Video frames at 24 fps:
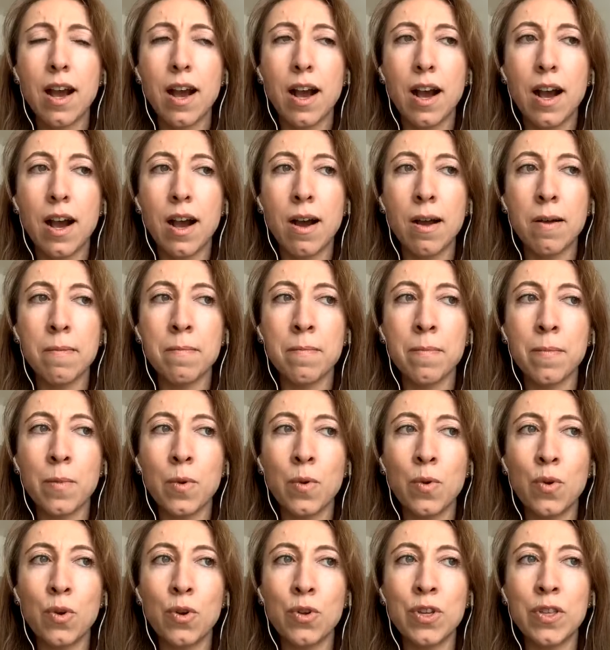Um,
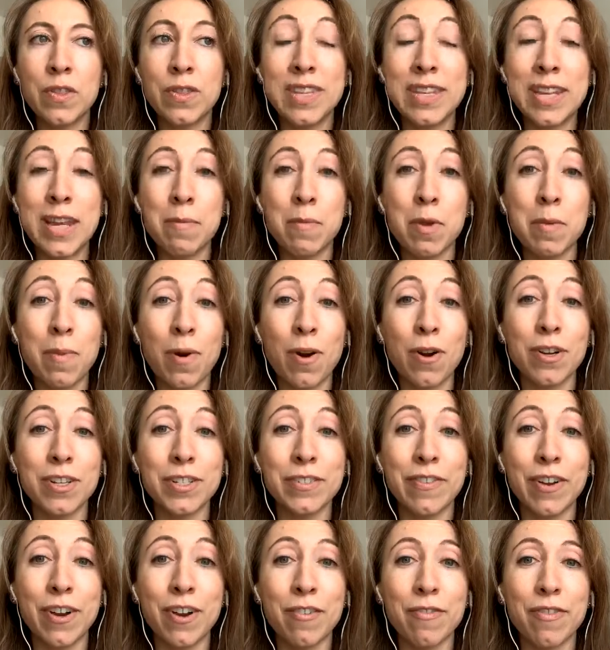yeah, the naming part is
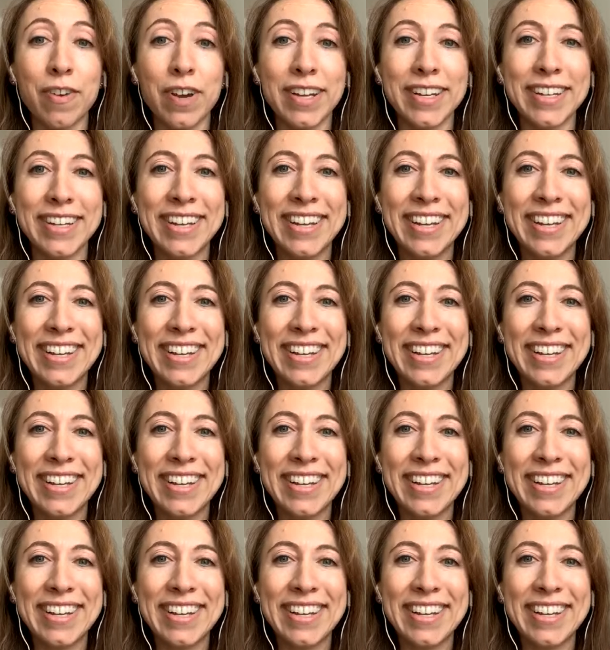very fun.